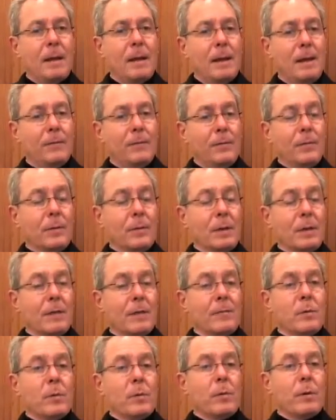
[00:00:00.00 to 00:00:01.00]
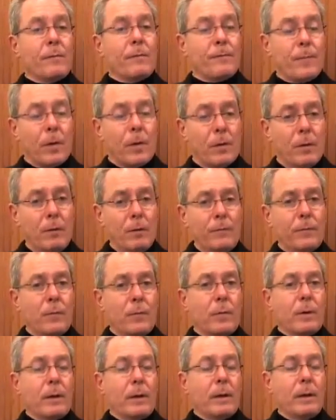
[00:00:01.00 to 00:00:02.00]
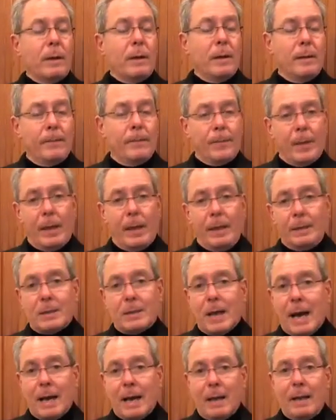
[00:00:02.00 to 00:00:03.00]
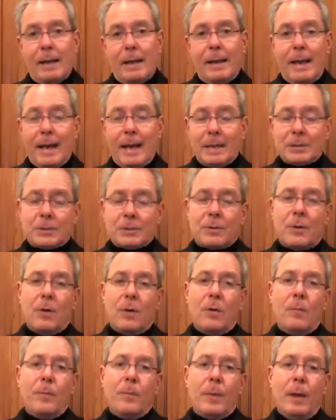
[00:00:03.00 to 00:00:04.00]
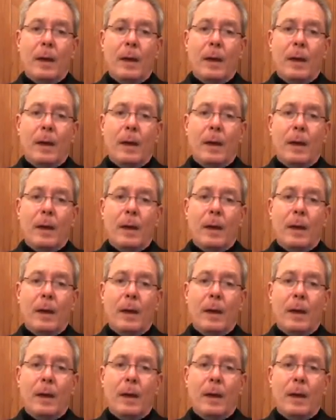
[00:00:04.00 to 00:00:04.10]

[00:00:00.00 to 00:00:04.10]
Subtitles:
if you can give me a referral for a title, an escrow,